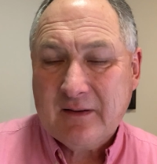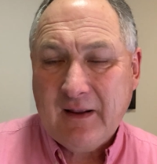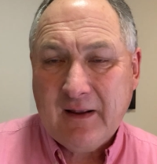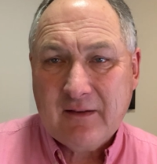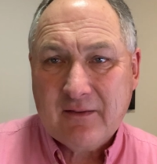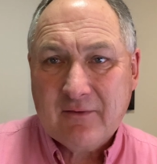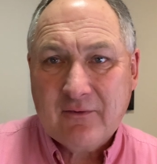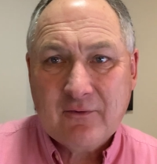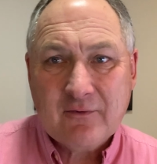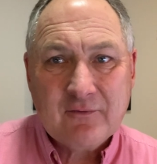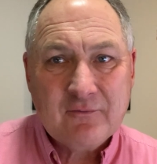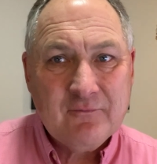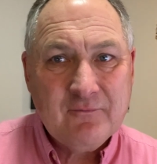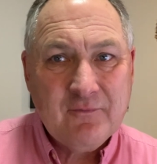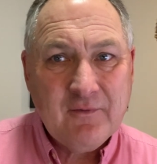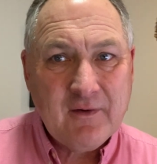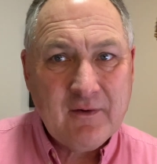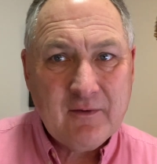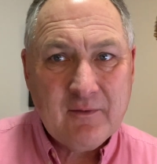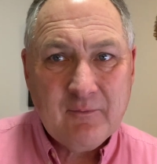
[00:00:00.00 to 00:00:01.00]
That looks
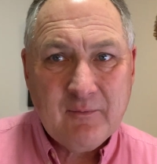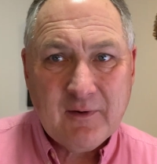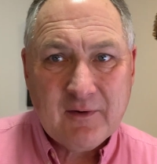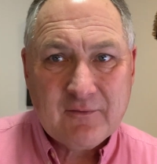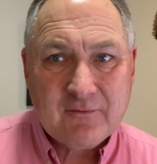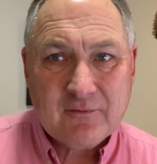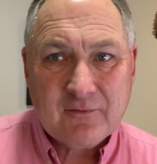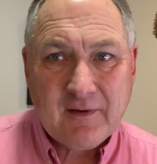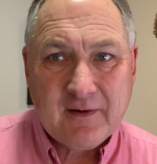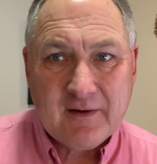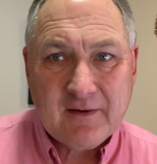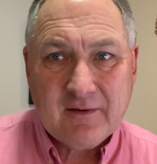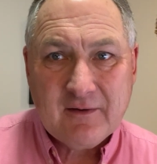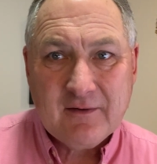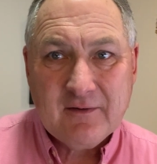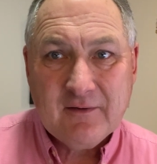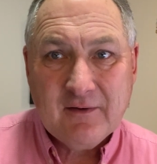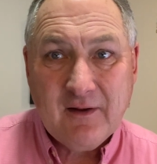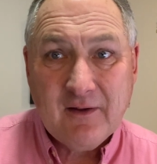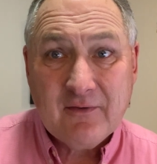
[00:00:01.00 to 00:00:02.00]
very much like
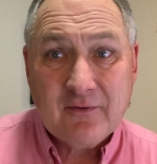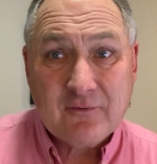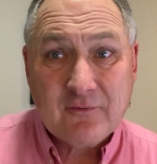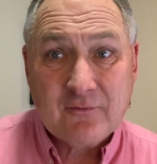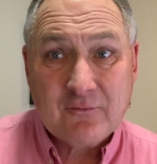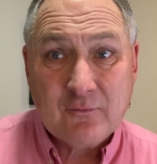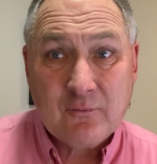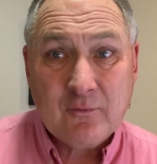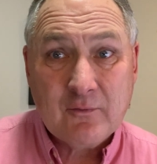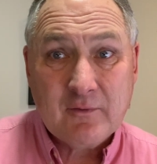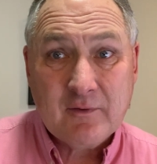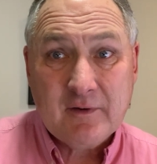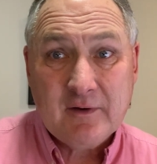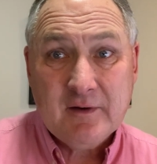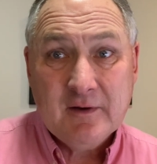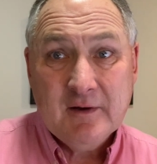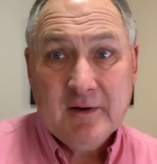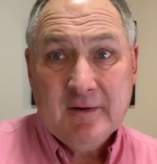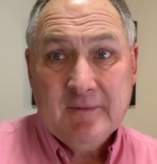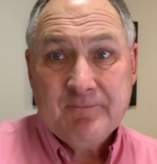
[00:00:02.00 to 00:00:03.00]
another story
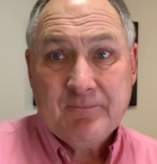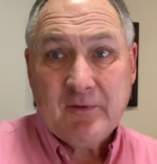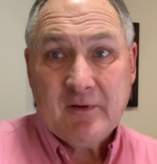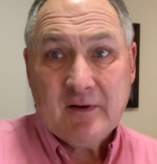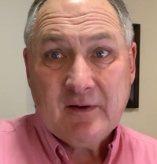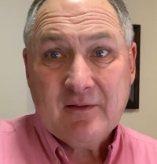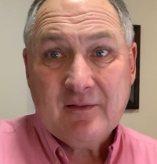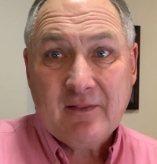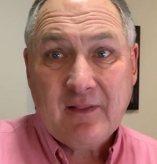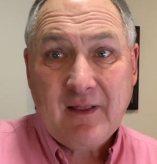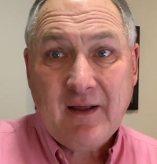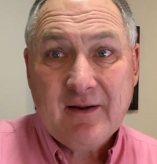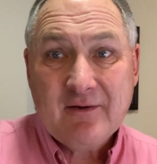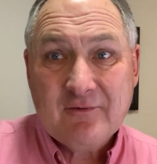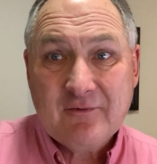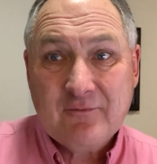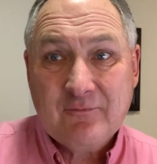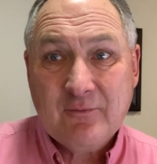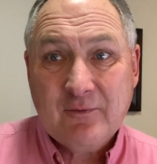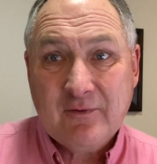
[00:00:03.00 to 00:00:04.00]
that
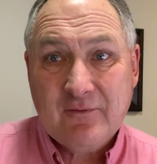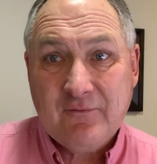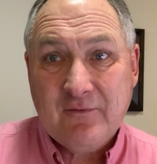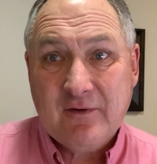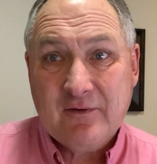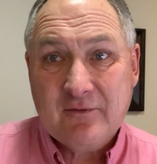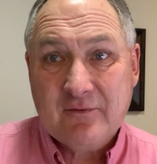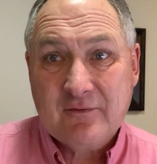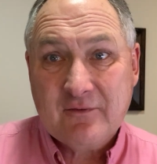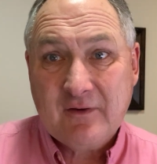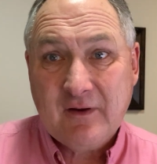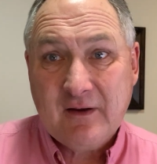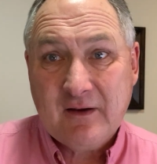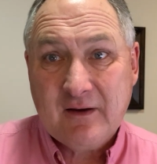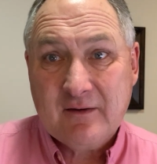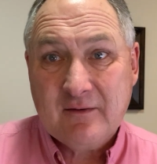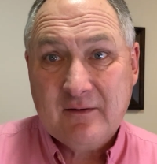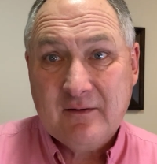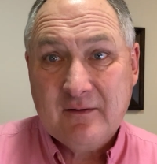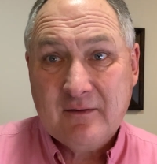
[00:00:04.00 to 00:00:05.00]
Elijah would have
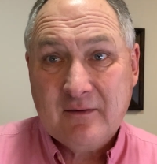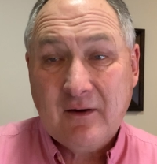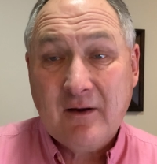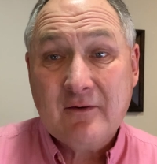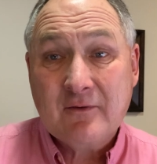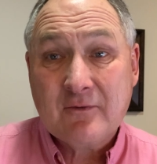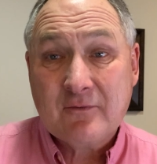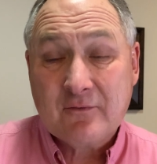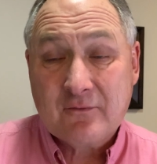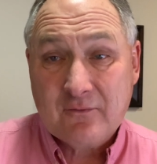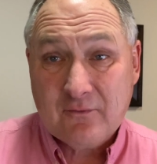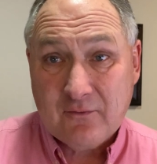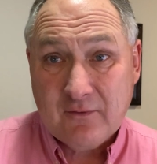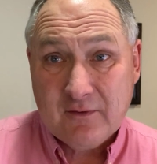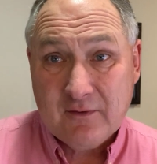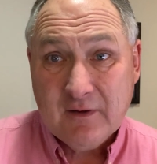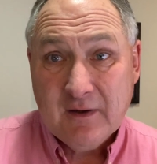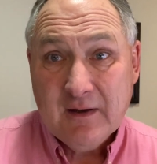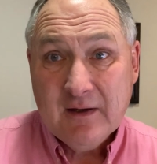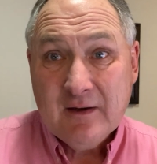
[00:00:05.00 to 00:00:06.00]

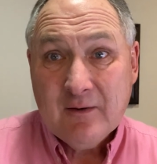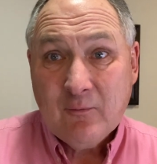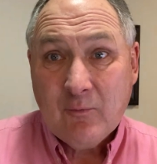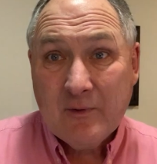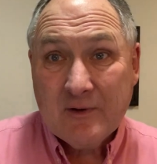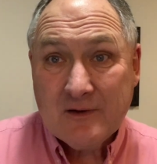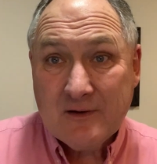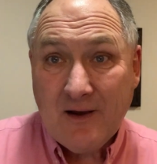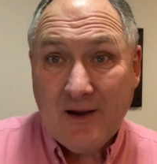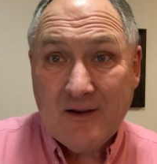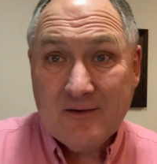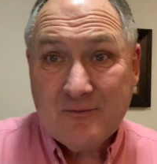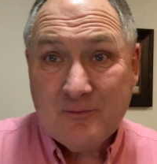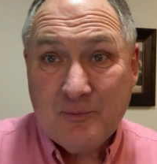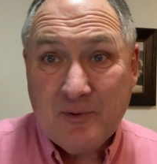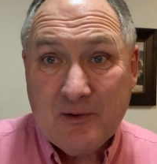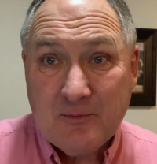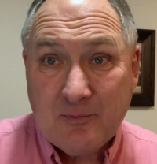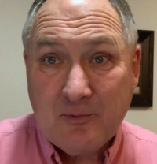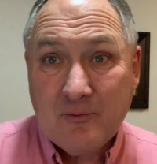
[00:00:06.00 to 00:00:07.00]
understood when God's
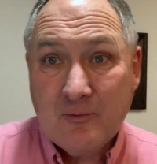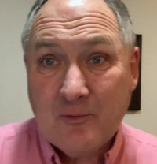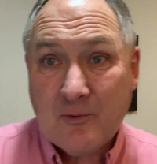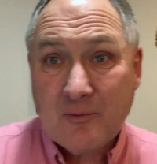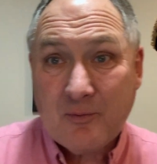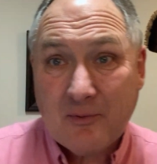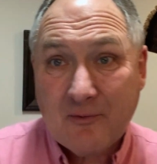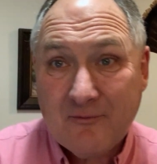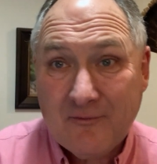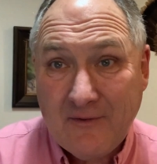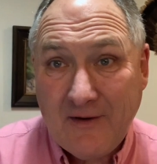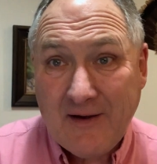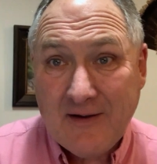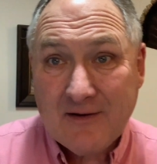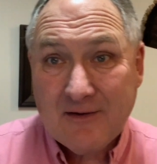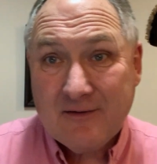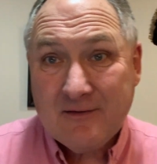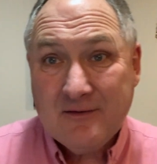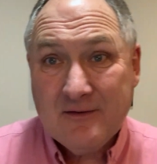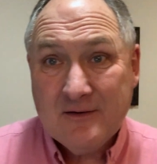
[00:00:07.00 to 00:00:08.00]
people were
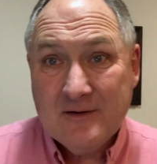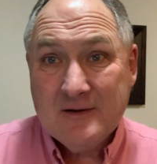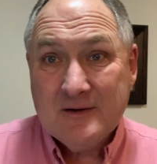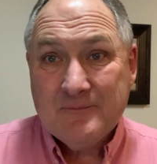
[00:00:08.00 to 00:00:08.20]
provided